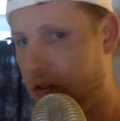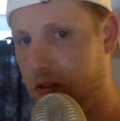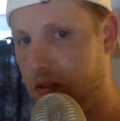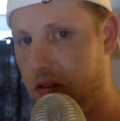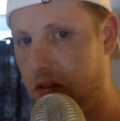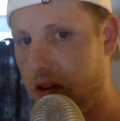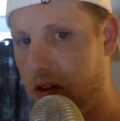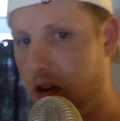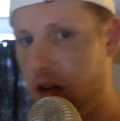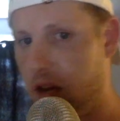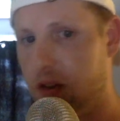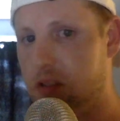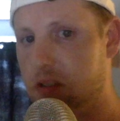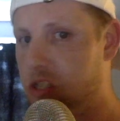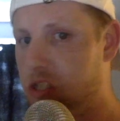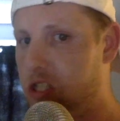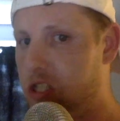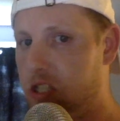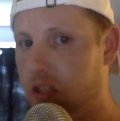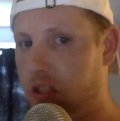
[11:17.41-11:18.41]
They're not
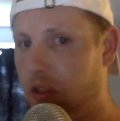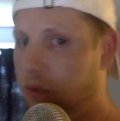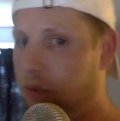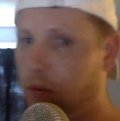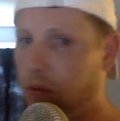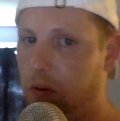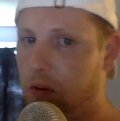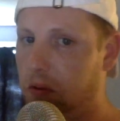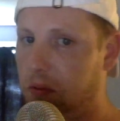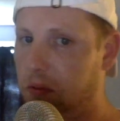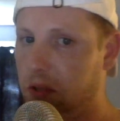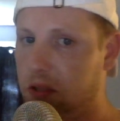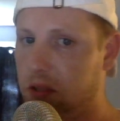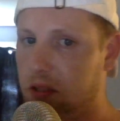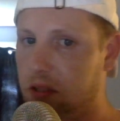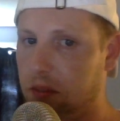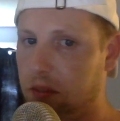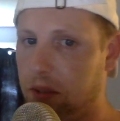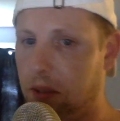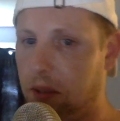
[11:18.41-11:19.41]
just throwing words
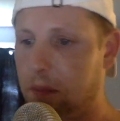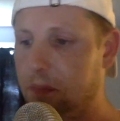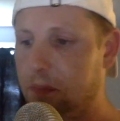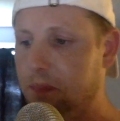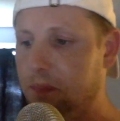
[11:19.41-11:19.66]
out there.